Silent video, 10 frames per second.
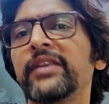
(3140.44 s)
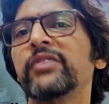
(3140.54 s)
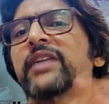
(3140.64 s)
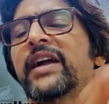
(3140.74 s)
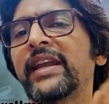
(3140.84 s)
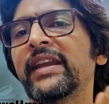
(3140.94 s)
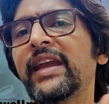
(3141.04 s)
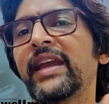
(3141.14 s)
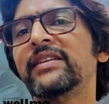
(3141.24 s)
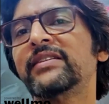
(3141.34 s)
you try and
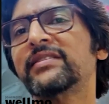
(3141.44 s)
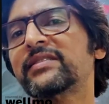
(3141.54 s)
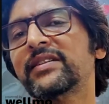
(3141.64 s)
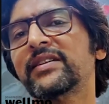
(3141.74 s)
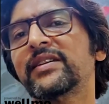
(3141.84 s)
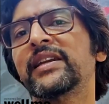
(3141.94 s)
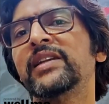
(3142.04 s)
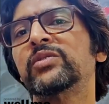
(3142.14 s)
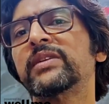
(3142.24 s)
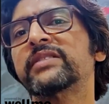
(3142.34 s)
get this
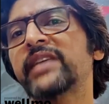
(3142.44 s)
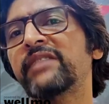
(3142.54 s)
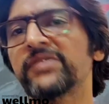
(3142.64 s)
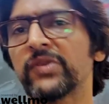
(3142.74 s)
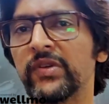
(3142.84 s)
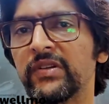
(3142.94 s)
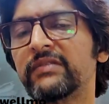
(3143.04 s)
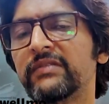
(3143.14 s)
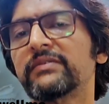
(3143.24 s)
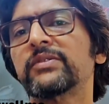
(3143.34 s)
into a safe zone.
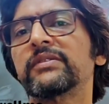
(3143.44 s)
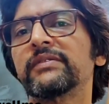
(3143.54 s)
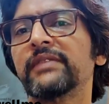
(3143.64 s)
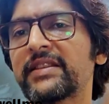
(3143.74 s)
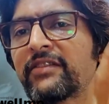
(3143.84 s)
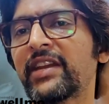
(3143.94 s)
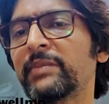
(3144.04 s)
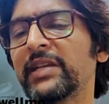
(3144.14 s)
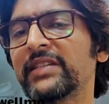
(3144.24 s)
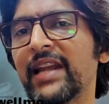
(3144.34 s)
So that's a very
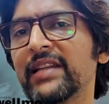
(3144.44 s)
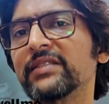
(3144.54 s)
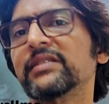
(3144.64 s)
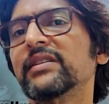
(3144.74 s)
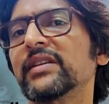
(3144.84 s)
big challenge.